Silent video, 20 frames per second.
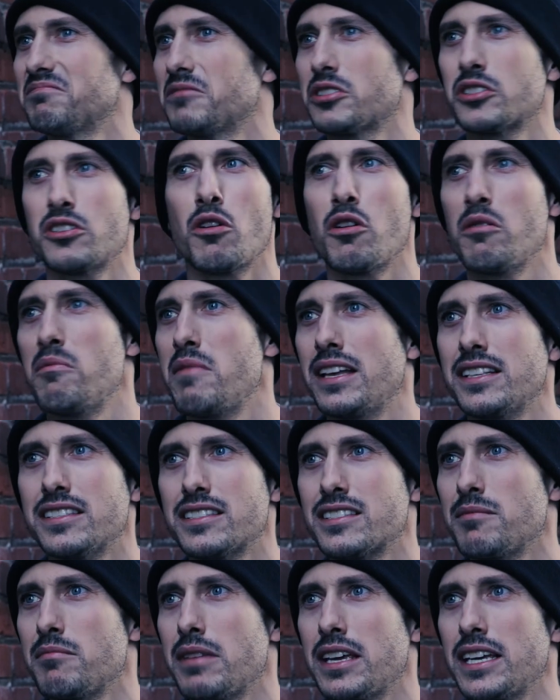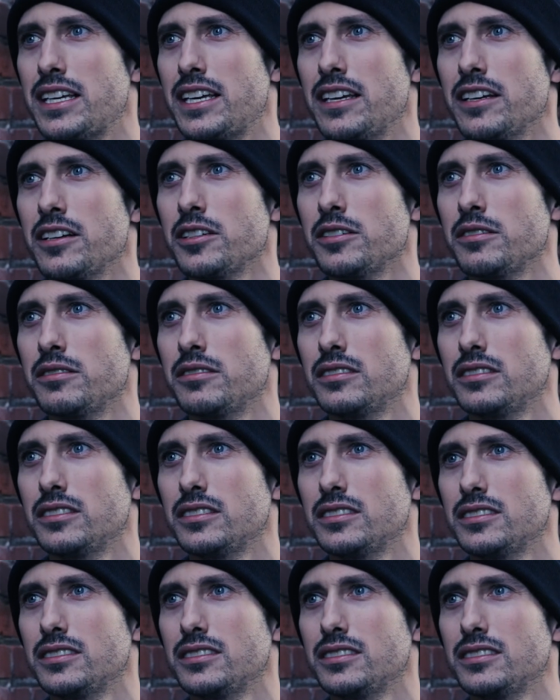There's no amends to make here.
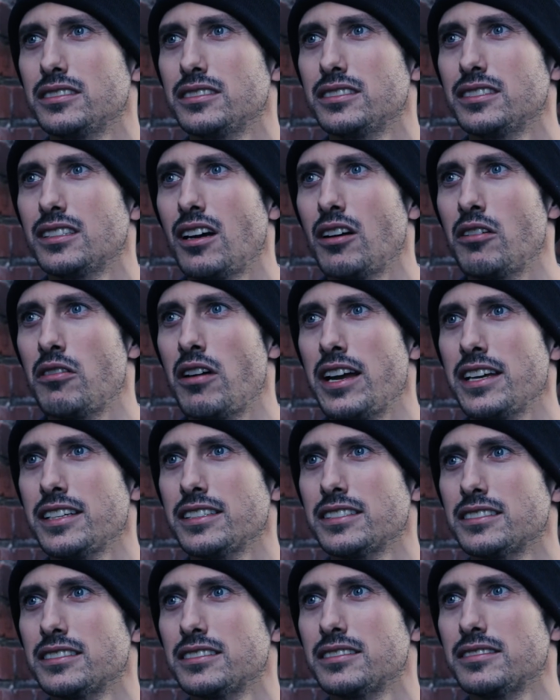Alright?